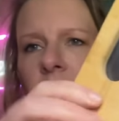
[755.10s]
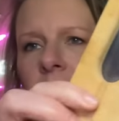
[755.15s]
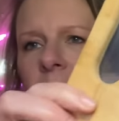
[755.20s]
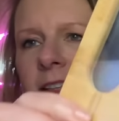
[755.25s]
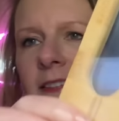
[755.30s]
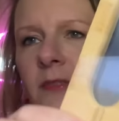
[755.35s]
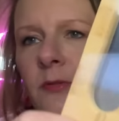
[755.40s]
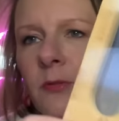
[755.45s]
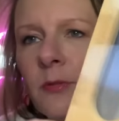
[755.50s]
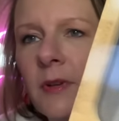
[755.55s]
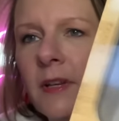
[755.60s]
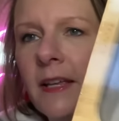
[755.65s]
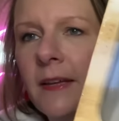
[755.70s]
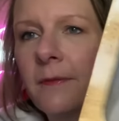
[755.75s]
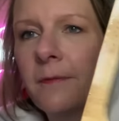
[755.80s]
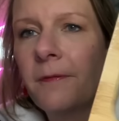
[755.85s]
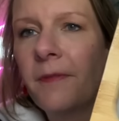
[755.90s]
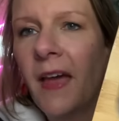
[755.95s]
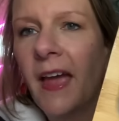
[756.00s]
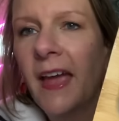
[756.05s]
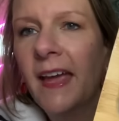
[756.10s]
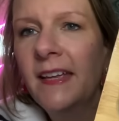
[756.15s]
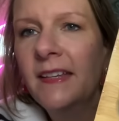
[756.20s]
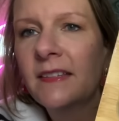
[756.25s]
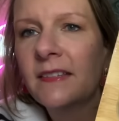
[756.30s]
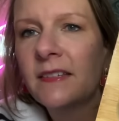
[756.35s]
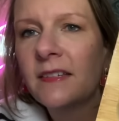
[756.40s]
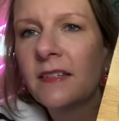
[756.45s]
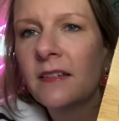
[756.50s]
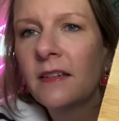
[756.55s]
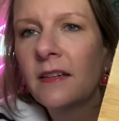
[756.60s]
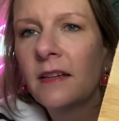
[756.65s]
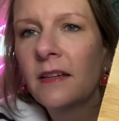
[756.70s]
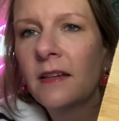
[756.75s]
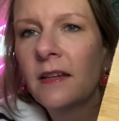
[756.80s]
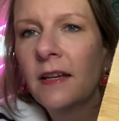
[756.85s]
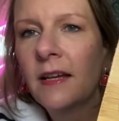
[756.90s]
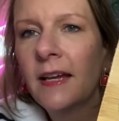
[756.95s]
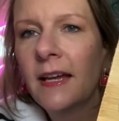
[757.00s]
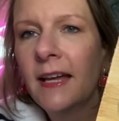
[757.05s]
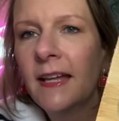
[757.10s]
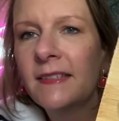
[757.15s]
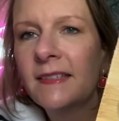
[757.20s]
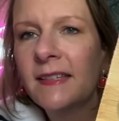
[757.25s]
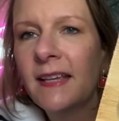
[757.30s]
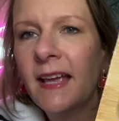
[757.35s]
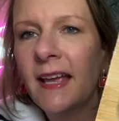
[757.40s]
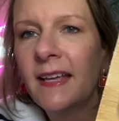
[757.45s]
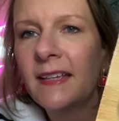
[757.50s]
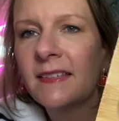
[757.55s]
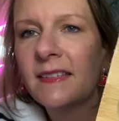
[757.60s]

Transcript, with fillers: It's really faint. It's saying,